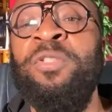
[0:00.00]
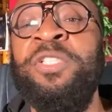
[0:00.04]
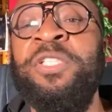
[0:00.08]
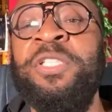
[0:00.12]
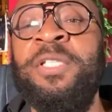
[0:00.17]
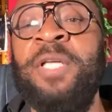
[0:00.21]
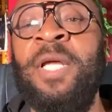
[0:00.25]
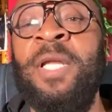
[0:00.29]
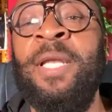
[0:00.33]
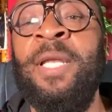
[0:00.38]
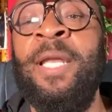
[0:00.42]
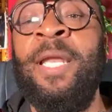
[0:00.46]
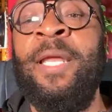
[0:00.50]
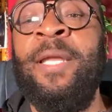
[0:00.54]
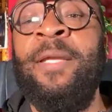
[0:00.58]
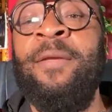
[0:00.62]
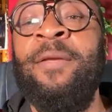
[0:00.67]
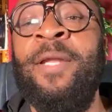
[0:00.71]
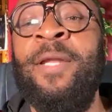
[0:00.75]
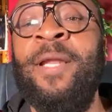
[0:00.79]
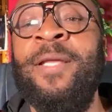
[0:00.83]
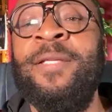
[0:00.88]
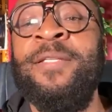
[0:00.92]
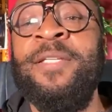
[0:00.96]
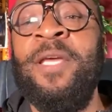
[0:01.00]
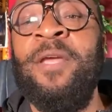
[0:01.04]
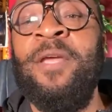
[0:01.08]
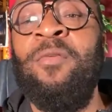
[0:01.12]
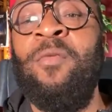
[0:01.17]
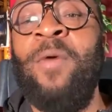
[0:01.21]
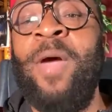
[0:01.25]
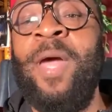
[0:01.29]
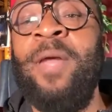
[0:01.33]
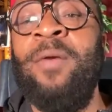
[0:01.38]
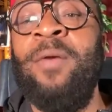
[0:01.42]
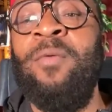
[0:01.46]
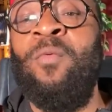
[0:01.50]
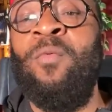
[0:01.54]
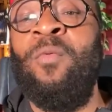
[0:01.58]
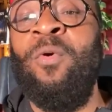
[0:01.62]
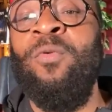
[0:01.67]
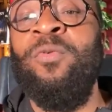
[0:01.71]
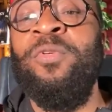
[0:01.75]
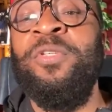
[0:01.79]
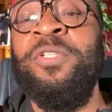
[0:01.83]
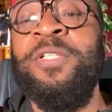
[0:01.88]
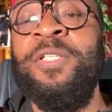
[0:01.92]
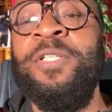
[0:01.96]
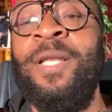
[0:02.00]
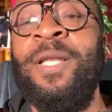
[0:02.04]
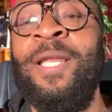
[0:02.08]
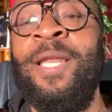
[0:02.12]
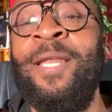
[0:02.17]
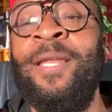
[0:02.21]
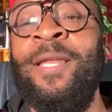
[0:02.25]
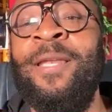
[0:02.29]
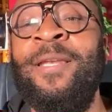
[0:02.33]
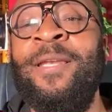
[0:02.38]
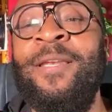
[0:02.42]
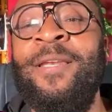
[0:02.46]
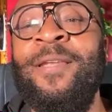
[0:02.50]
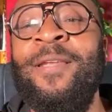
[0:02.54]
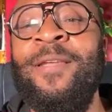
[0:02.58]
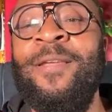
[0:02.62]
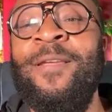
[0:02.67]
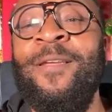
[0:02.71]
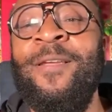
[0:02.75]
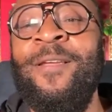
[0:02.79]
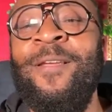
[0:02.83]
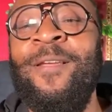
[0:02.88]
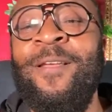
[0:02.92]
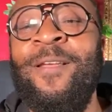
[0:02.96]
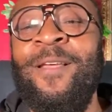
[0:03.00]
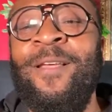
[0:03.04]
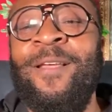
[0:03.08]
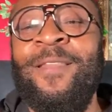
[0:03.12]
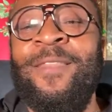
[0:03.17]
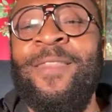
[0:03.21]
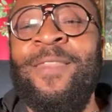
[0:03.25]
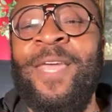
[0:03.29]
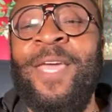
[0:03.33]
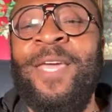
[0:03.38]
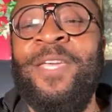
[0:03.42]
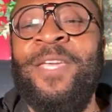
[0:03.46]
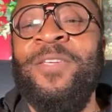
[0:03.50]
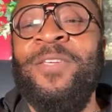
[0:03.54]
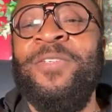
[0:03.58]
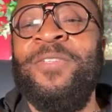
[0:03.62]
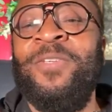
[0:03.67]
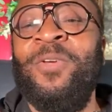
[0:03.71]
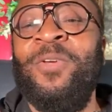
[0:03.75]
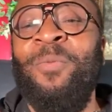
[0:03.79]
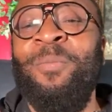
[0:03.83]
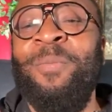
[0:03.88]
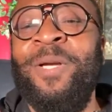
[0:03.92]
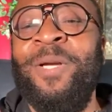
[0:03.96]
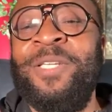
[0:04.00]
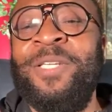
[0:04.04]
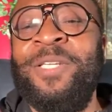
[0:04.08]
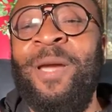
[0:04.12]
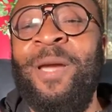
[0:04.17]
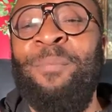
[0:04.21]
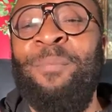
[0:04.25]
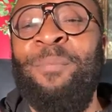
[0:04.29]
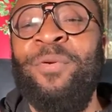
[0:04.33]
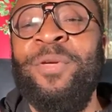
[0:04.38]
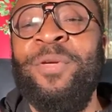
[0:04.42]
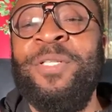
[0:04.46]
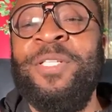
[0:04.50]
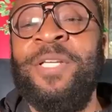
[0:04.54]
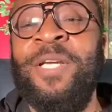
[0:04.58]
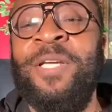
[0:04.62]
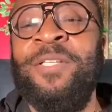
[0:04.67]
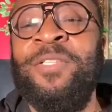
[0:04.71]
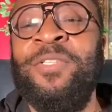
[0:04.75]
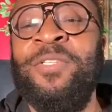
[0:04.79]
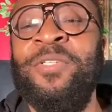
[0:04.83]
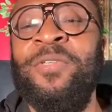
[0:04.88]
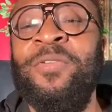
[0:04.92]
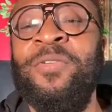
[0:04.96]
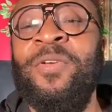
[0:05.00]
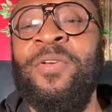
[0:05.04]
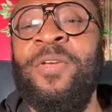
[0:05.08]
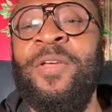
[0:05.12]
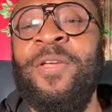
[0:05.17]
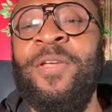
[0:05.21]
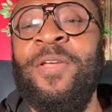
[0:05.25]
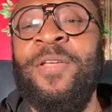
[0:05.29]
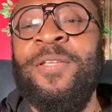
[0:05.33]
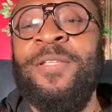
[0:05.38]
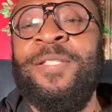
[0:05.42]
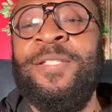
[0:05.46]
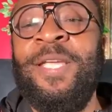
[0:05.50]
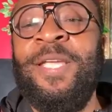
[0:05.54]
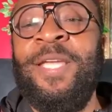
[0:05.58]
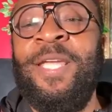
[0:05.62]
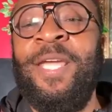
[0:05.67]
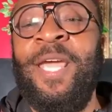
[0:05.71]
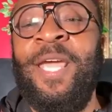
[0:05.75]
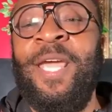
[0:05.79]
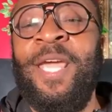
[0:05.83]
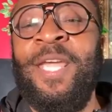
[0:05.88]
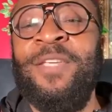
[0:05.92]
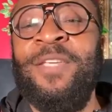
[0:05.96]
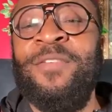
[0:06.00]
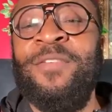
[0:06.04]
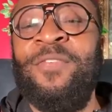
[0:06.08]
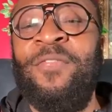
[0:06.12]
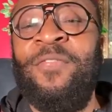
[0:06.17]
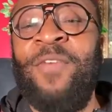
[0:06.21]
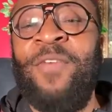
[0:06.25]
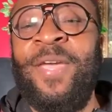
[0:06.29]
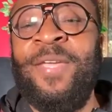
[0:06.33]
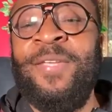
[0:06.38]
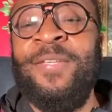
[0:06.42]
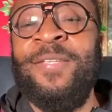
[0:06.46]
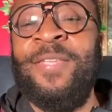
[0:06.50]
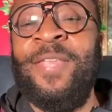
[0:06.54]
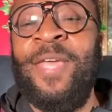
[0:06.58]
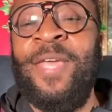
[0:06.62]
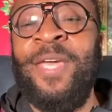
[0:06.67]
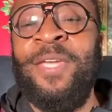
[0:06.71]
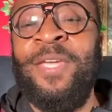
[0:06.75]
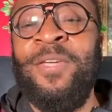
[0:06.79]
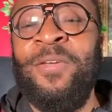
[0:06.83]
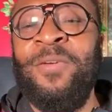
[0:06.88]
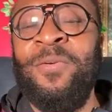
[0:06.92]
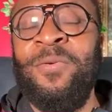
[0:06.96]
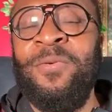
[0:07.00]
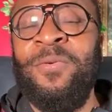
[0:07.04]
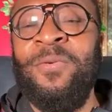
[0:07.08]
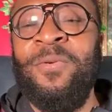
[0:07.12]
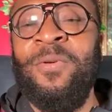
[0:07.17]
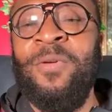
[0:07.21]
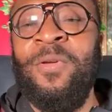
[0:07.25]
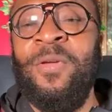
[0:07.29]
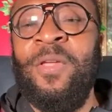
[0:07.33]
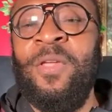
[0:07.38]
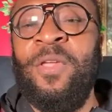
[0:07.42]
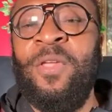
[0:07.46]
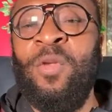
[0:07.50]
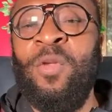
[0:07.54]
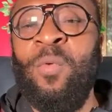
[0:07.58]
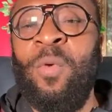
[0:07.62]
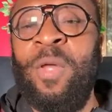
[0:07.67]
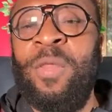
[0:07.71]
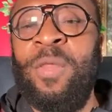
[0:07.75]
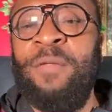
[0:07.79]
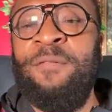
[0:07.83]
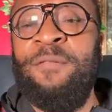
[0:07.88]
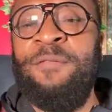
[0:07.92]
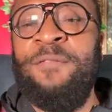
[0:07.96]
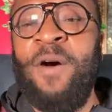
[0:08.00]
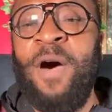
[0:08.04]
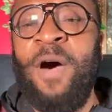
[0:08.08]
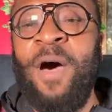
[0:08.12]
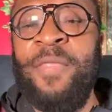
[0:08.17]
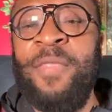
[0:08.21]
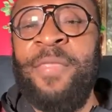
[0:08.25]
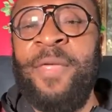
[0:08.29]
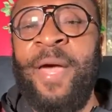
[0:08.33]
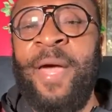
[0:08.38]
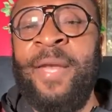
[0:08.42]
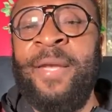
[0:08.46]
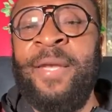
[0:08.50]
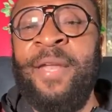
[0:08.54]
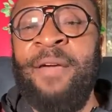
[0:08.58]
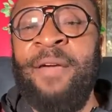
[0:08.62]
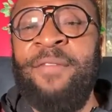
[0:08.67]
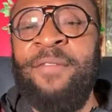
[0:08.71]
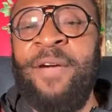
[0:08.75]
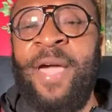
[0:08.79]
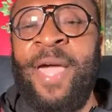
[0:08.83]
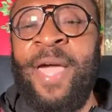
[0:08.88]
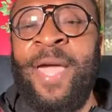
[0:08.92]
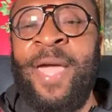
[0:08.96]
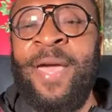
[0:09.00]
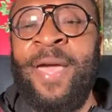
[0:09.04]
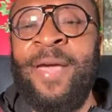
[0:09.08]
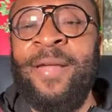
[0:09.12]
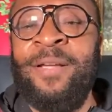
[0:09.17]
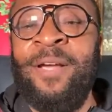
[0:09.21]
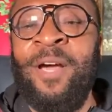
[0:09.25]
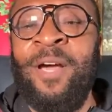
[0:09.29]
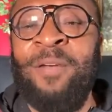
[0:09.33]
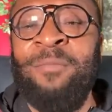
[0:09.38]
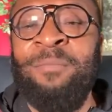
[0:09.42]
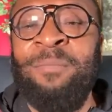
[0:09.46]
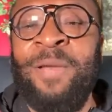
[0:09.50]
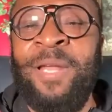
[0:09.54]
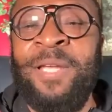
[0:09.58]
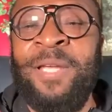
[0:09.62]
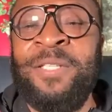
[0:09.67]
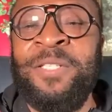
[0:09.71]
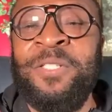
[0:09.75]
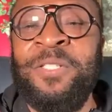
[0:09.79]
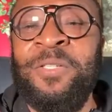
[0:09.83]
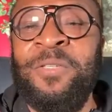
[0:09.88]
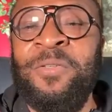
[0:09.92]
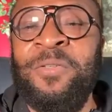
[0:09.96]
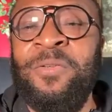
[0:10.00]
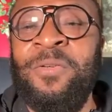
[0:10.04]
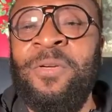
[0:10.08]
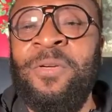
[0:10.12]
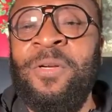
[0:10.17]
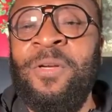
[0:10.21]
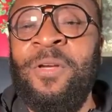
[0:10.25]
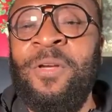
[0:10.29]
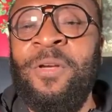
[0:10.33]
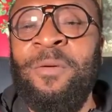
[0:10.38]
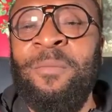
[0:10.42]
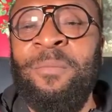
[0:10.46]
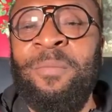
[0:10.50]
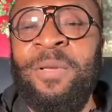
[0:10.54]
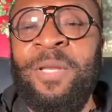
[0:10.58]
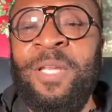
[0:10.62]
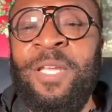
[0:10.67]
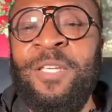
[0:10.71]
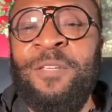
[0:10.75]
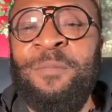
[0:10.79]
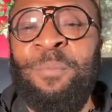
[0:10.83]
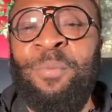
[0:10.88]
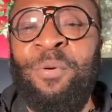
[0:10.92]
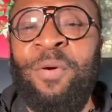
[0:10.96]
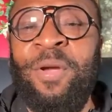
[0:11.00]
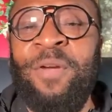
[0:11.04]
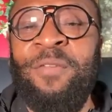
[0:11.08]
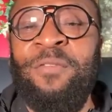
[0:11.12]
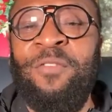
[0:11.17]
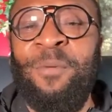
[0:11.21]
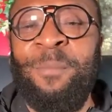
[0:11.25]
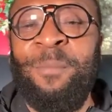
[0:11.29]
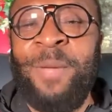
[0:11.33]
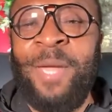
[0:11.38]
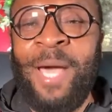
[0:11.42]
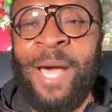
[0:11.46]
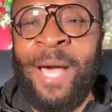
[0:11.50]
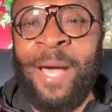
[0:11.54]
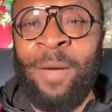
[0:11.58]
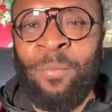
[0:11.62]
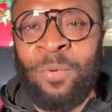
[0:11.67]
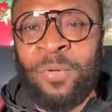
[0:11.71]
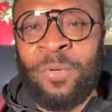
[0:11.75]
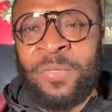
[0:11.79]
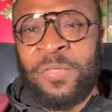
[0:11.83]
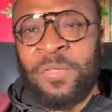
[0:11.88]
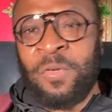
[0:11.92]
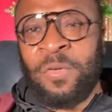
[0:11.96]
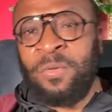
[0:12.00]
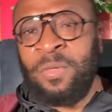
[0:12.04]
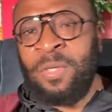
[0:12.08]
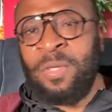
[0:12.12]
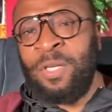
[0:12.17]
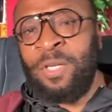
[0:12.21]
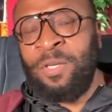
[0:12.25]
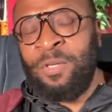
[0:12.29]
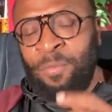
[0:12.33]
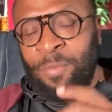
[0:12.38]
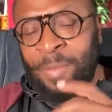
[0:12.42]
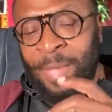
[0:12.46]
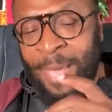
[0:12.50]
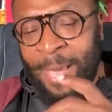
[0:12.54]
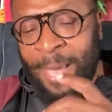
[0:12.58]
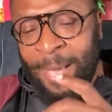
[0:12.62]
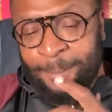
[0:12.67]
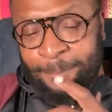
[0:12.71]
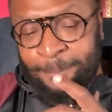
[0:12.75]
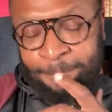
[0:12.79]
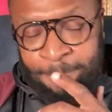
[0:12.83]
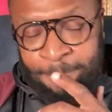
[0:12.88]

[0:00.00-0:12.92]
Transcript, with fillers: did I say it right? Roshalyn, thank you so much. I appreciate you. Seeking his face, thank you. You are the father I never had. God bless you. Please pray for me. I will certainly do that.